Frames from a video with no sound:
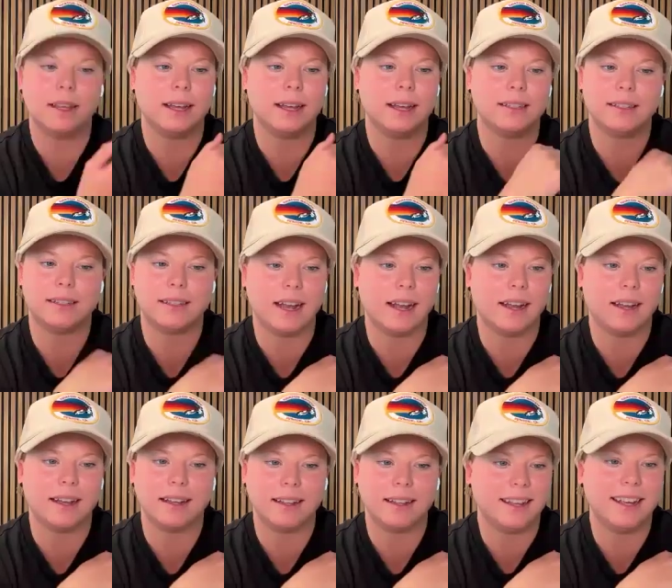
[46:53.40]
That's
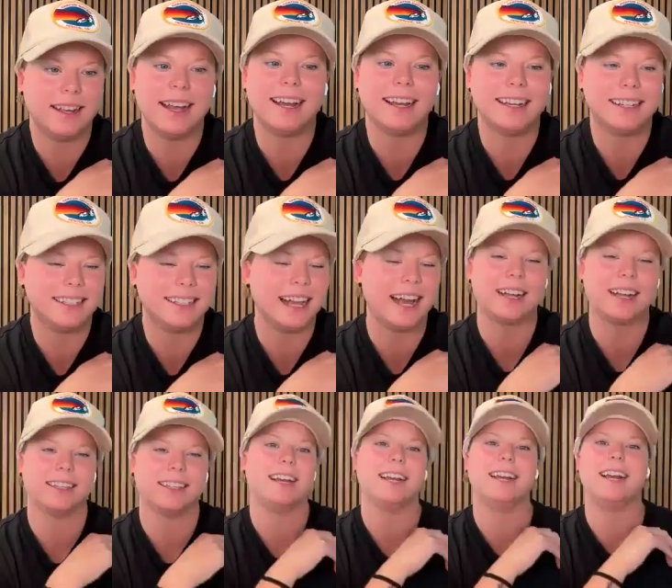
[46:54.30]

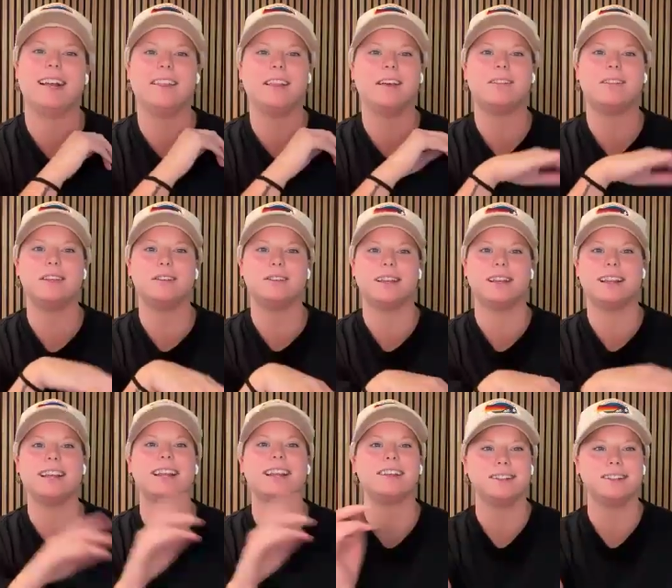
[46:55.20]
exactly. And I love that you said
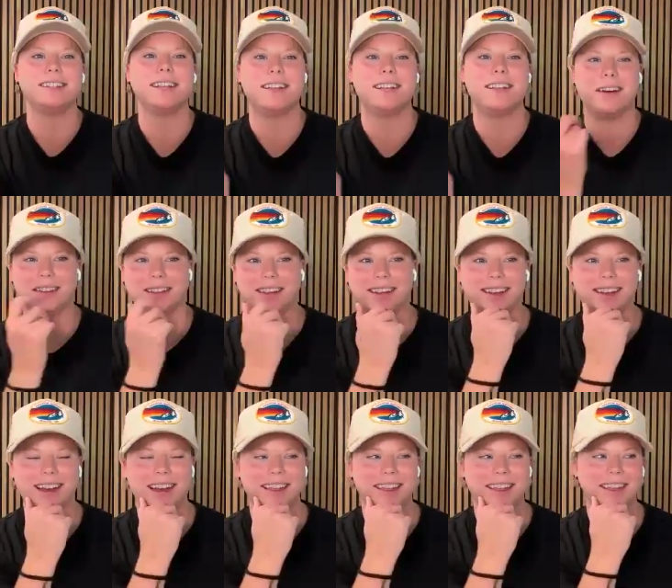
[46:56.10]
that. And you said that on
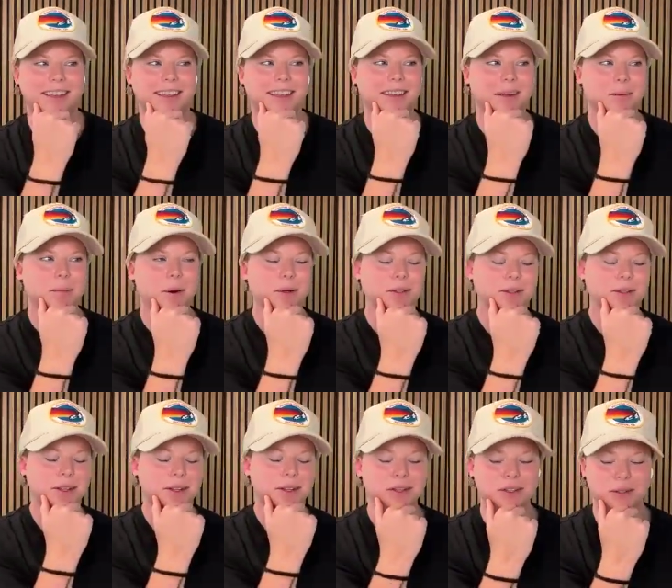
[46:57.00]
I think the post
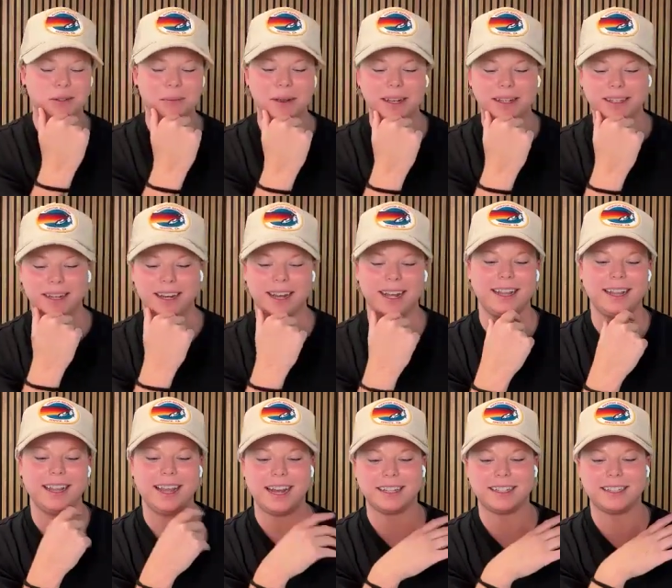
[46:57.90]
that you just made today.
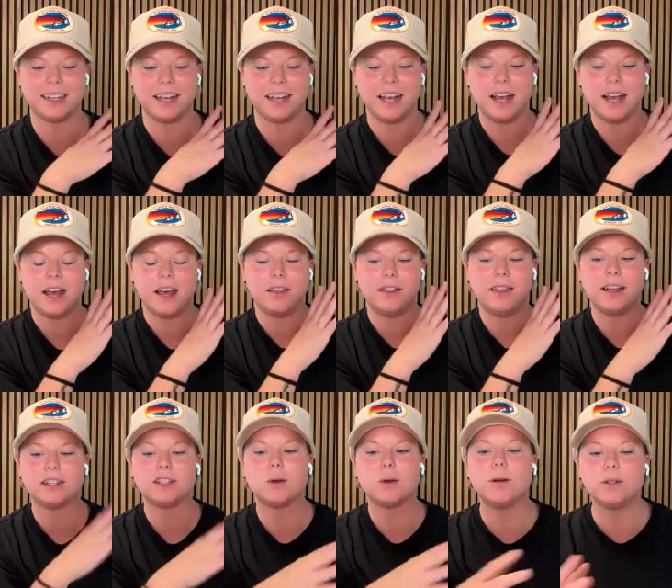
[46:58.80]
And that's
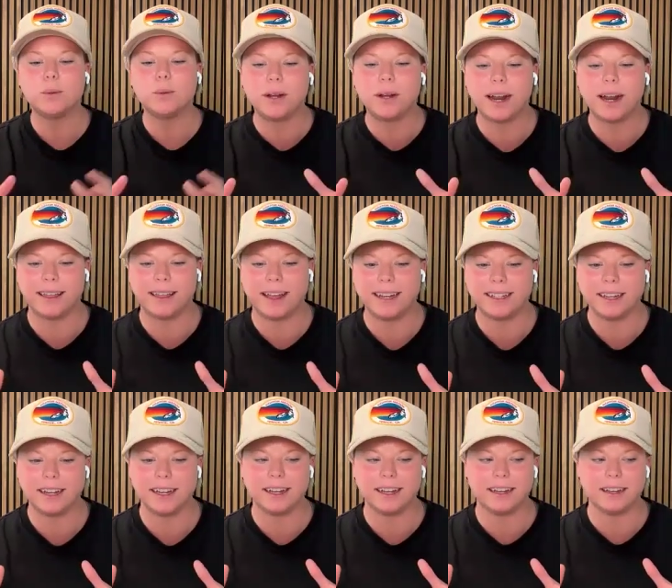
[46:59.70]
always what I like
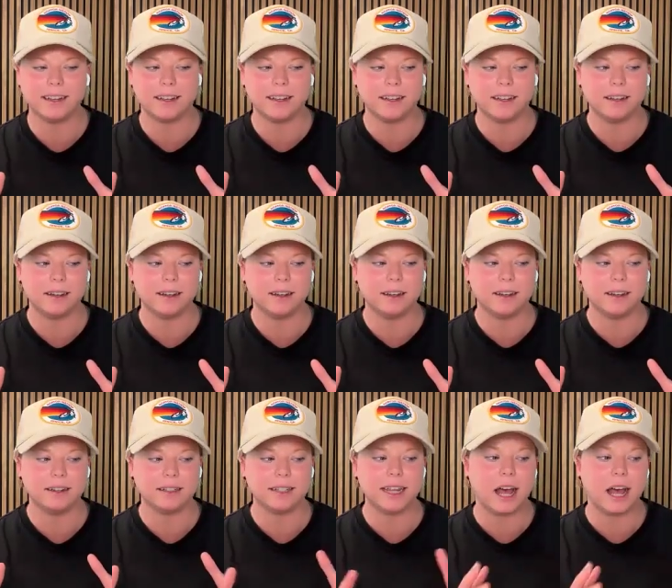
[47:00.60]
to
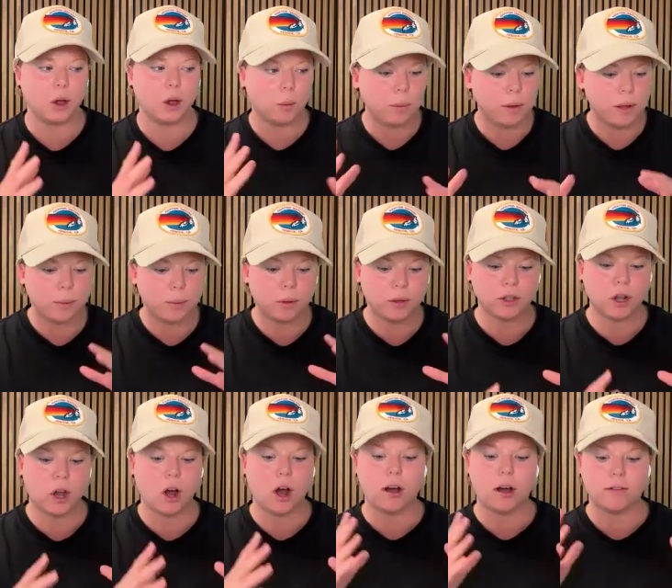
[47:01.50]
tell people as
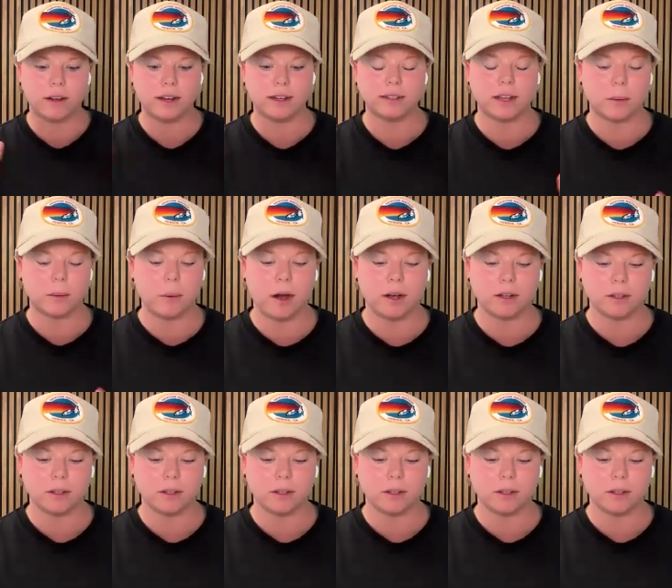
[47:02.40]
often as I